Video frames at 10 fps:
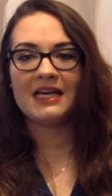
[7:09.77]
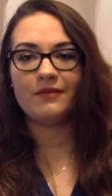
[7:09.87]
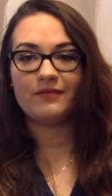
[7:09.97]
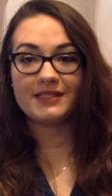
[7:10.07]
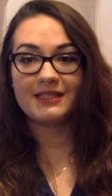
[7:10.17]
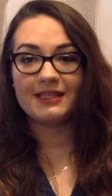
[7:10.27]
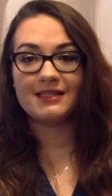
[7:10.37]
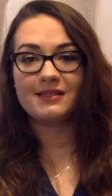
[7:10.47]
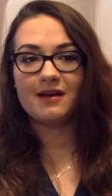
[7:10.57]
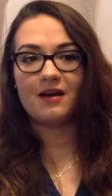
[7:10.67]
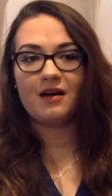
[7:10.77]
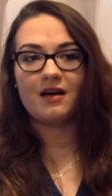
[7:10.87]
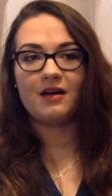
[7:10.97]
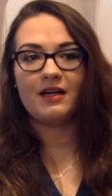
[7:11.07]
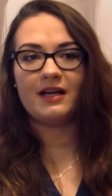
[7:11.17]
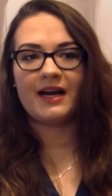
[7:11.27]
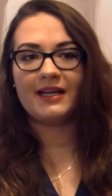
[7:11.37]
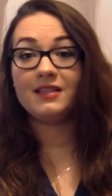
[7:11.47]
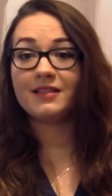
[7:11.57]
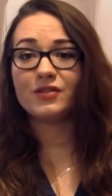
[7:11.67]
physics uh,
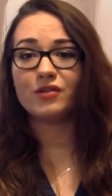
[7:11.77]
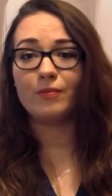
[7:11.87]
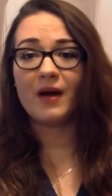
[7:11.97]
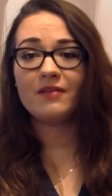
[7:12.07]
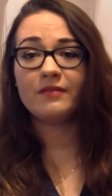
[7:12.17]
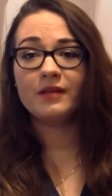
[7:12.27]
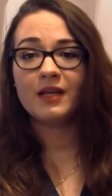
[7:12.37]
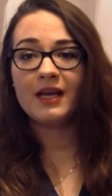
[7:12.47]
i did enjoy math